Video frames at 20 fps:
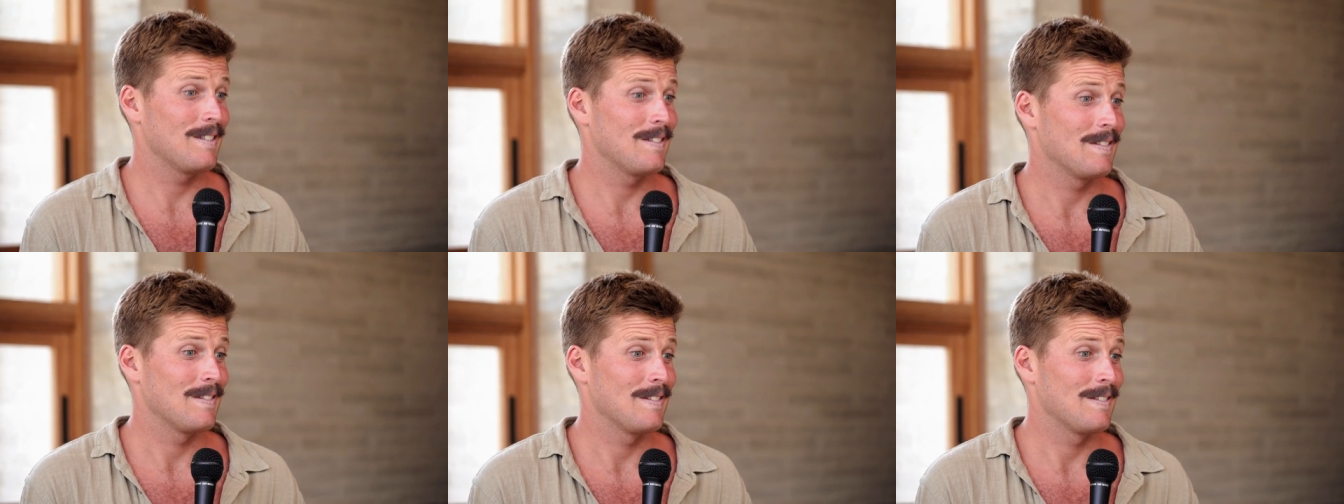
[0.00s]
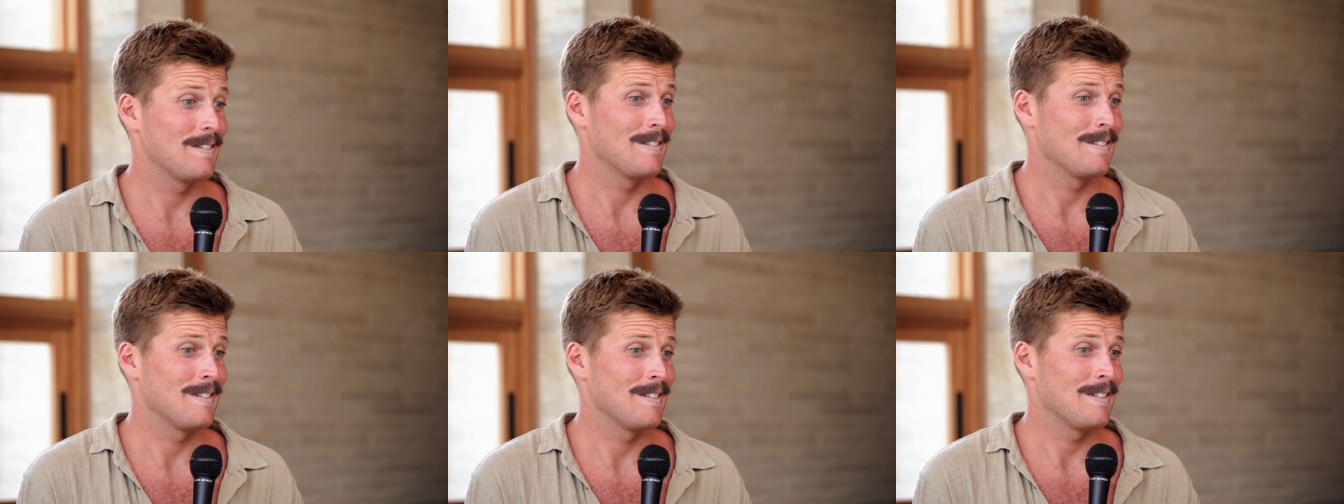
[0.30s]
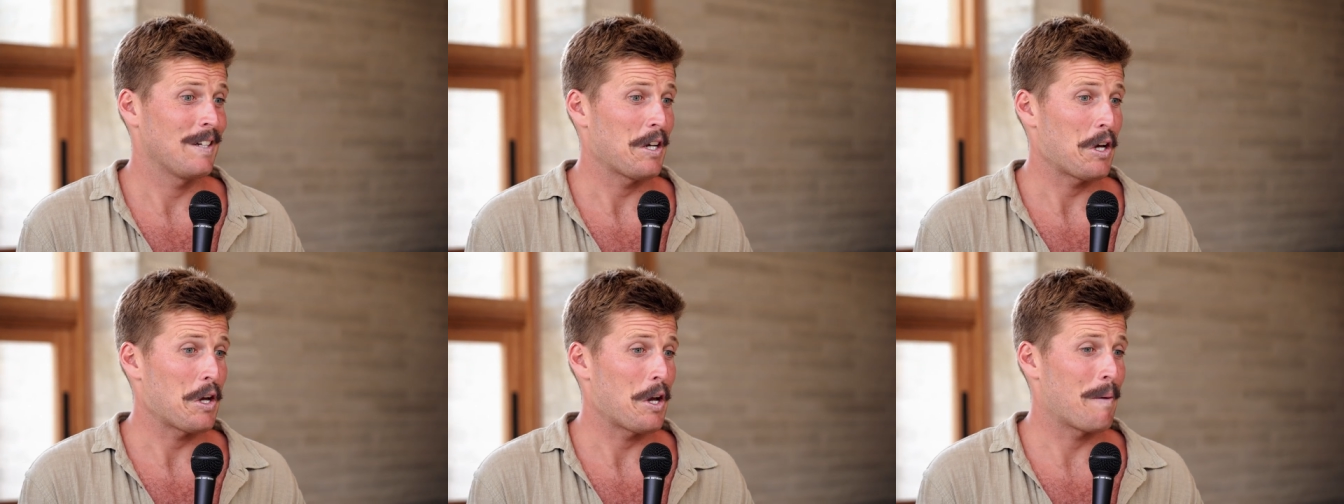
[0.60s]
Yeah.
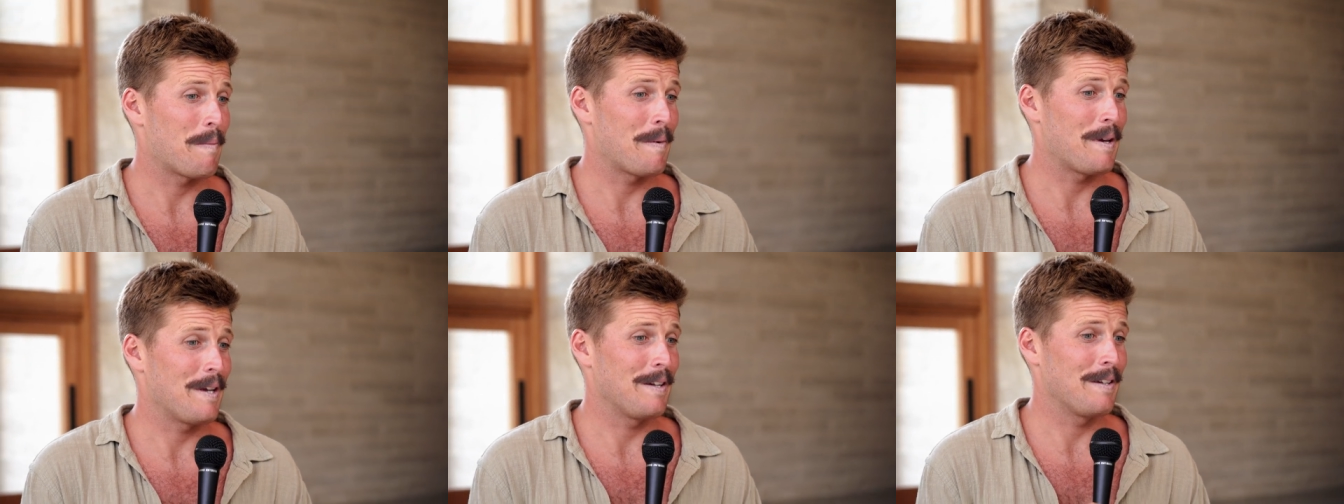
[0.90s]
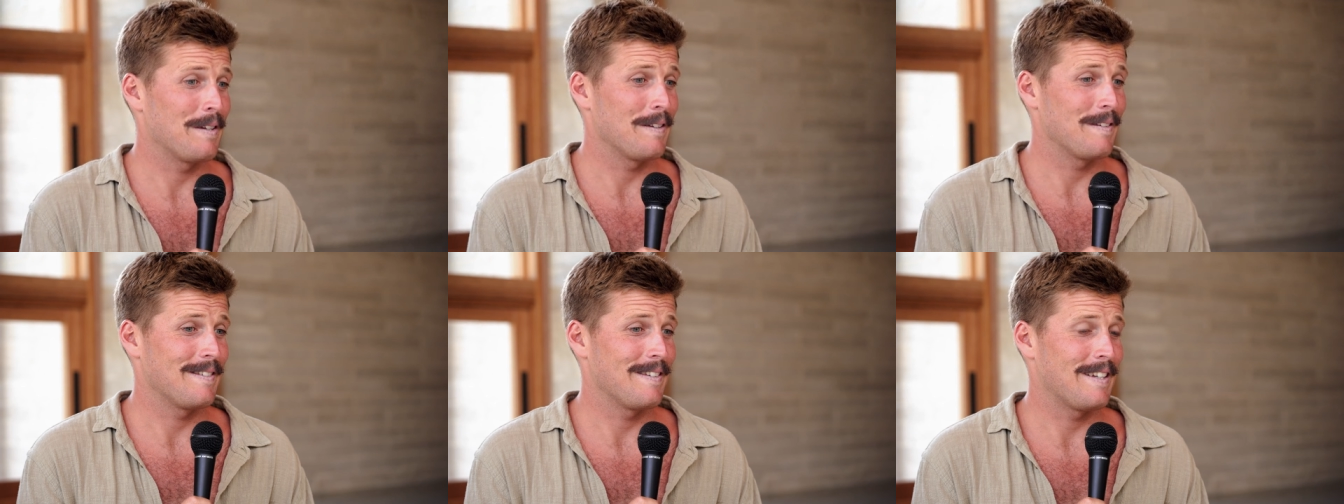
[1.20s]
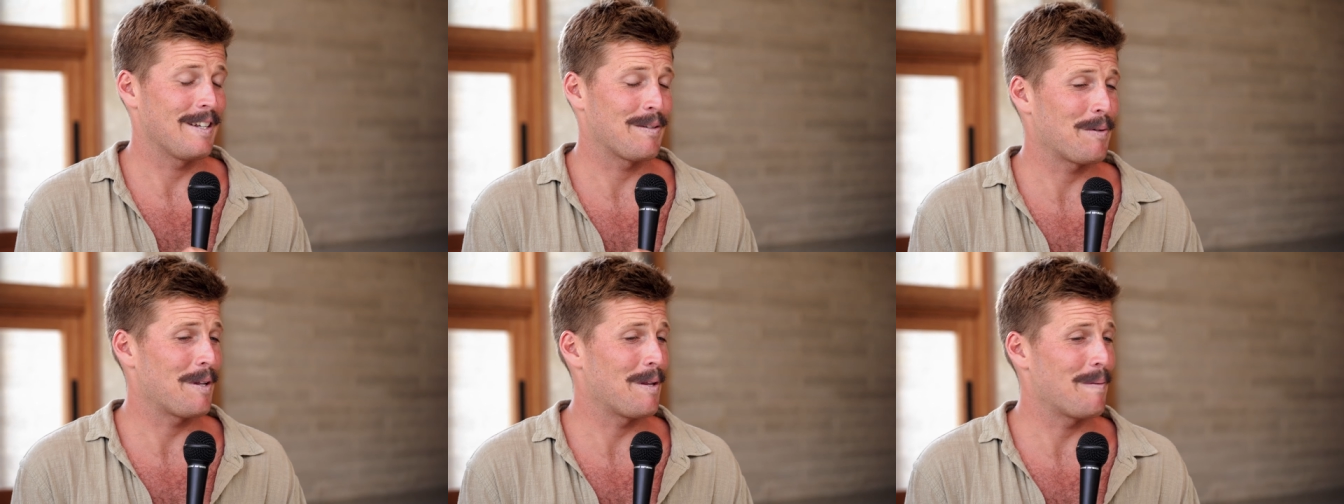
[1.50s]
I mean,
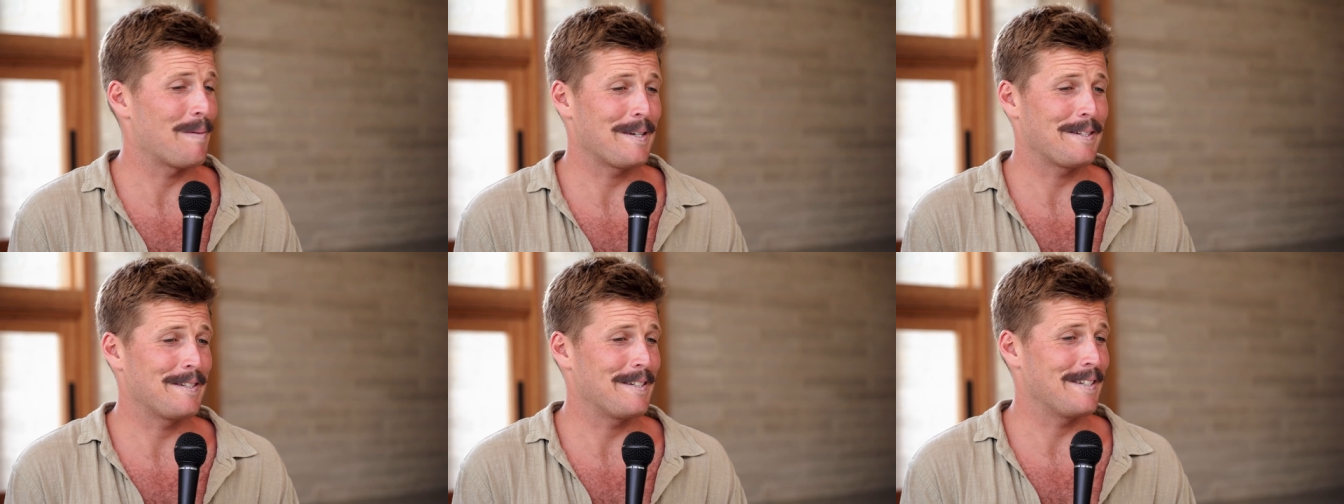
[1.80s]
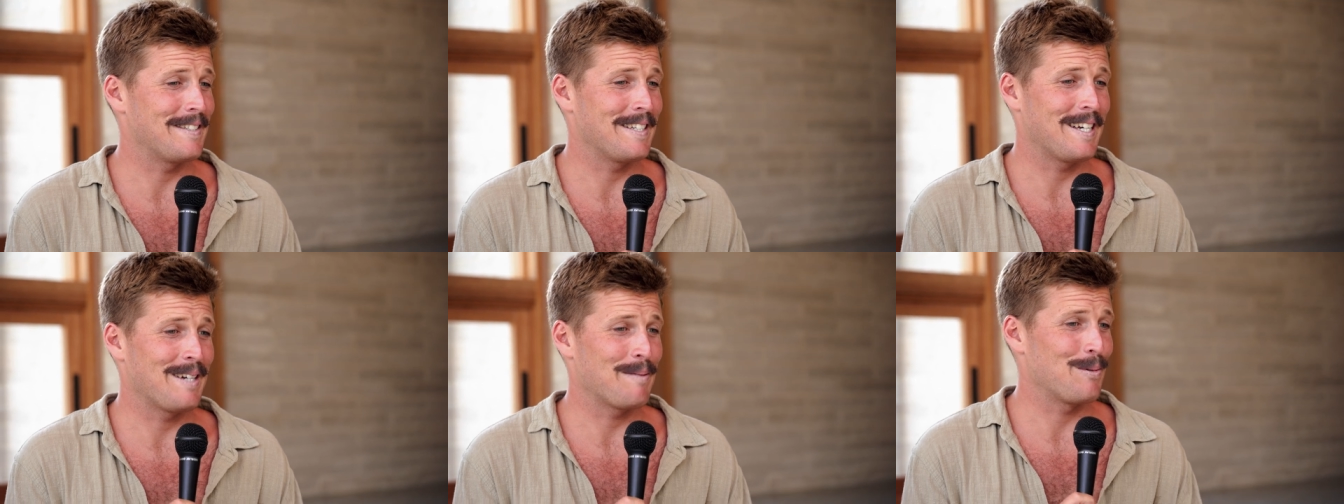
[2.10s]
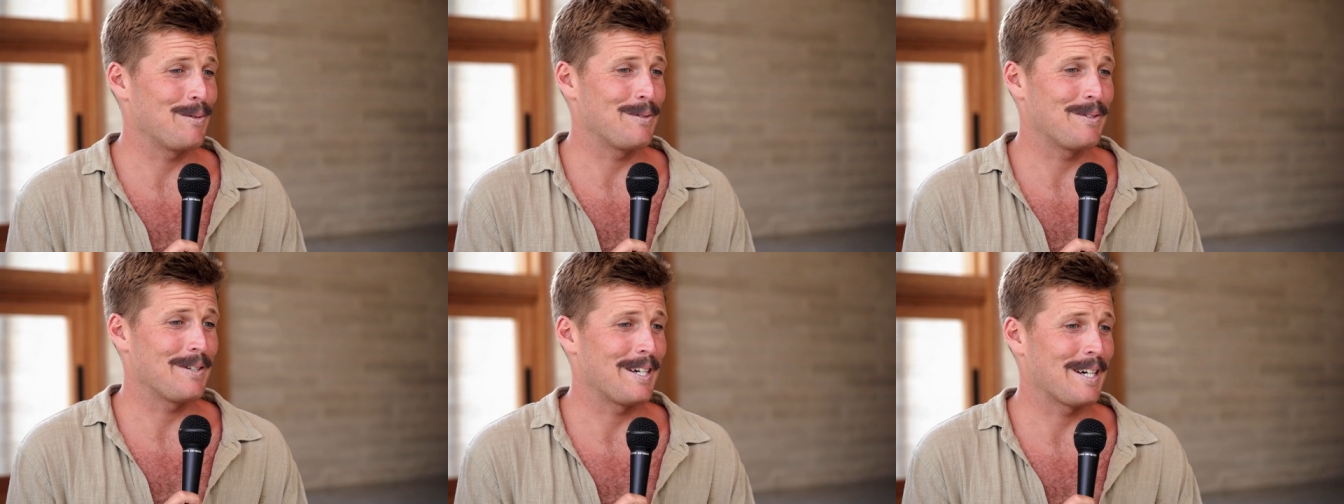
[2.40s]
that's one of the best
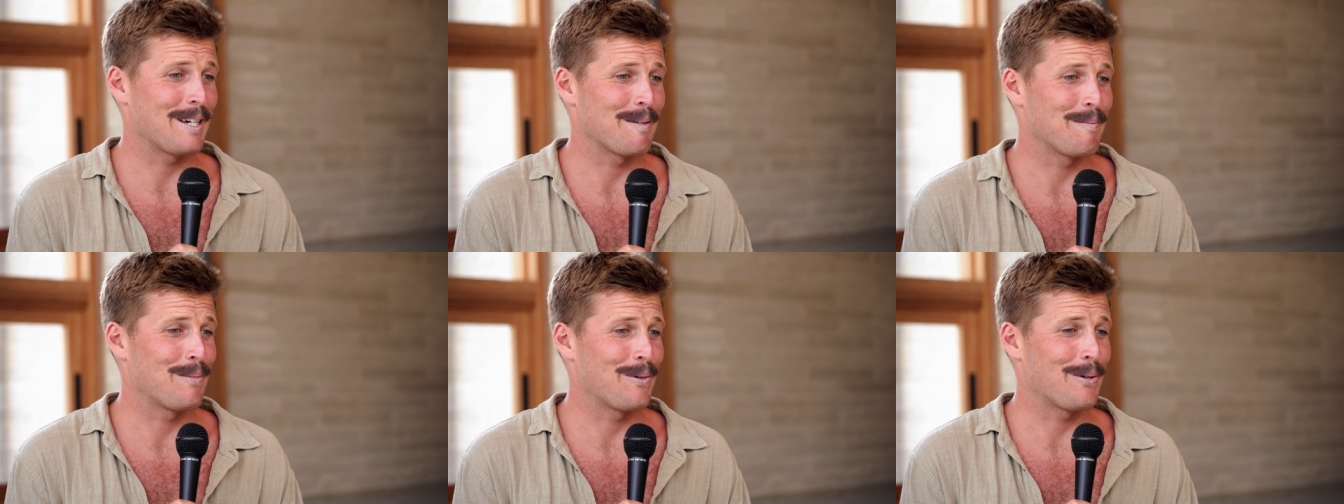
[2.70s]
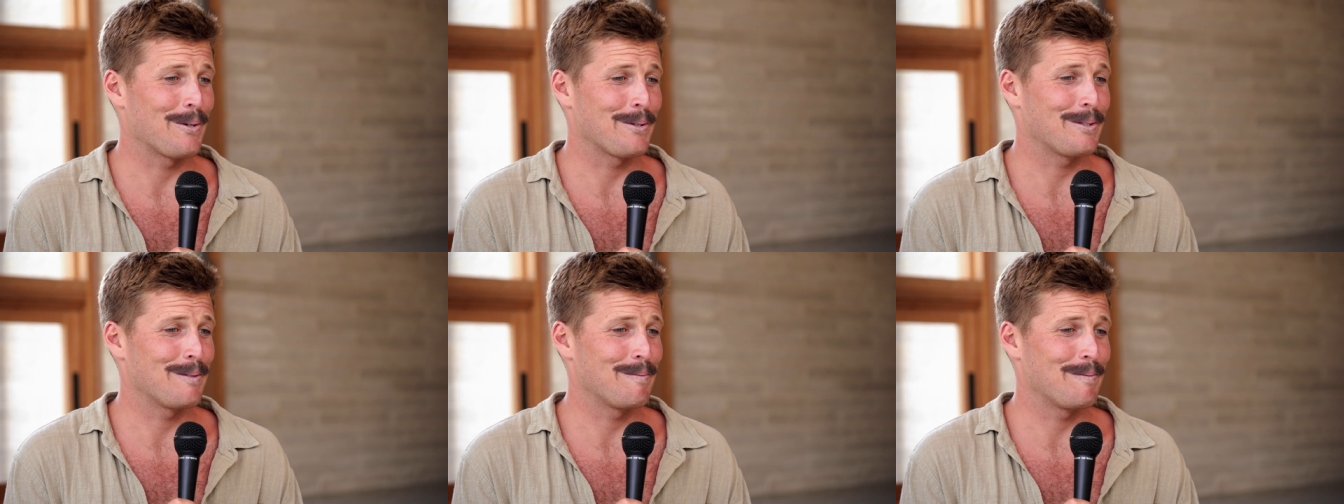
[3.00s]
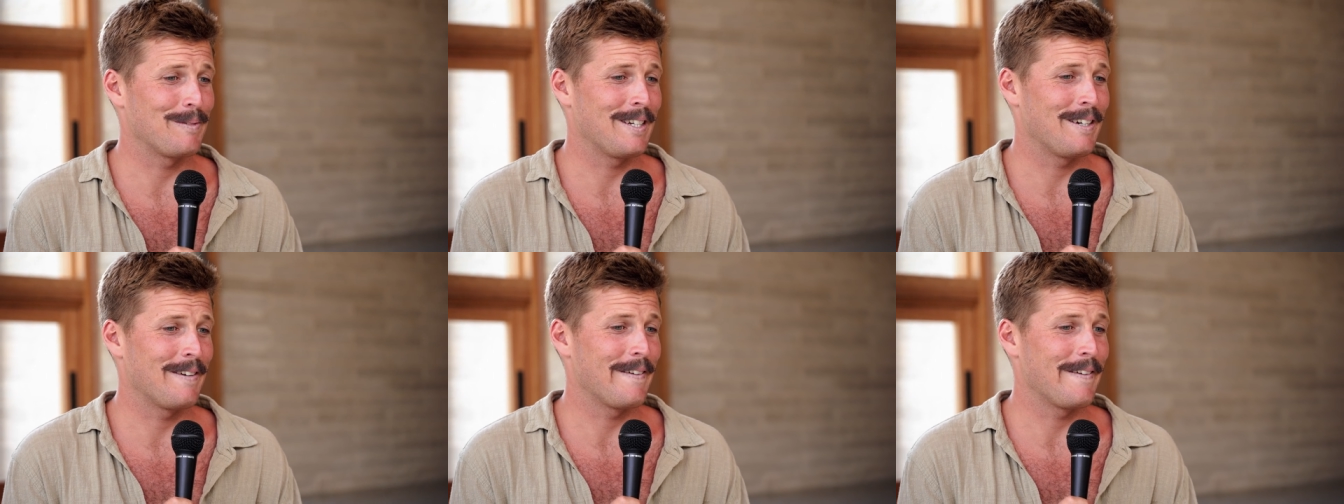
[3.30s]
examples I can possibly.